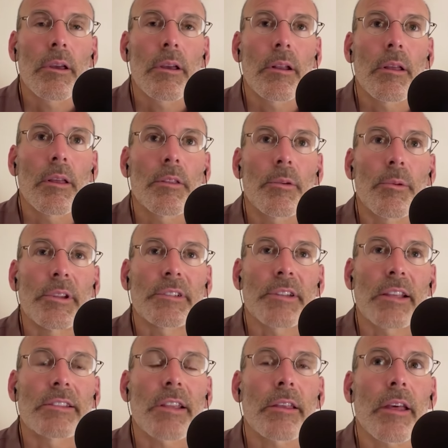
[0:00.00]
And the reason
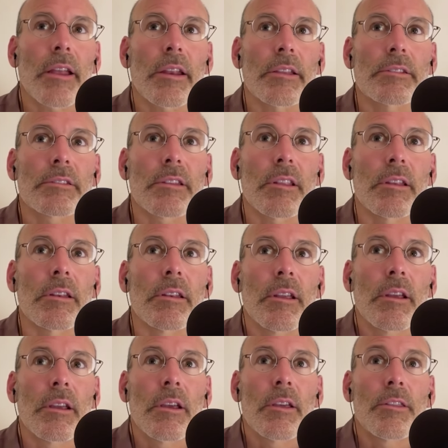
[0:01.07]
I say that is that
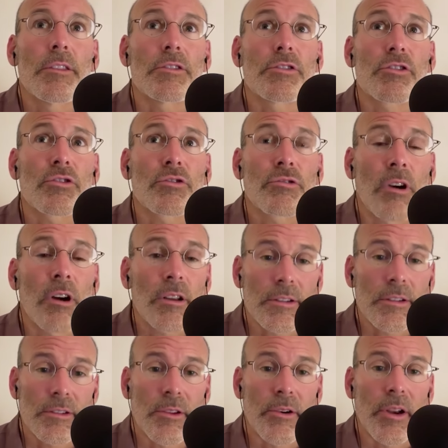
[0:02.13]
the
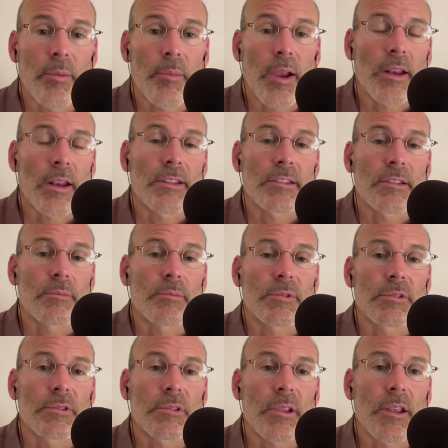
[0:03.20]
strongest learning
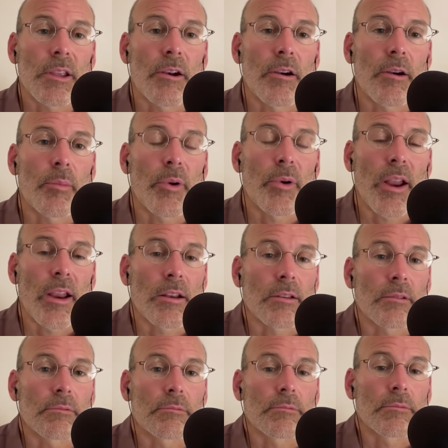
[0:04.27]
mechanisms in our
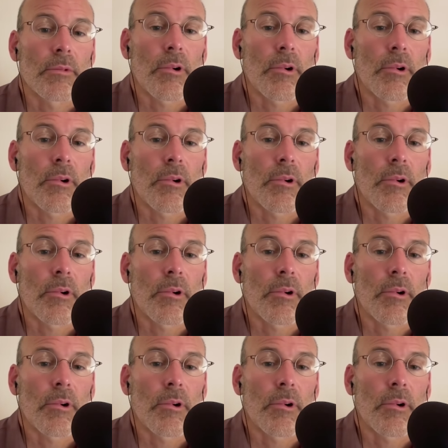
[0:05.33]
brain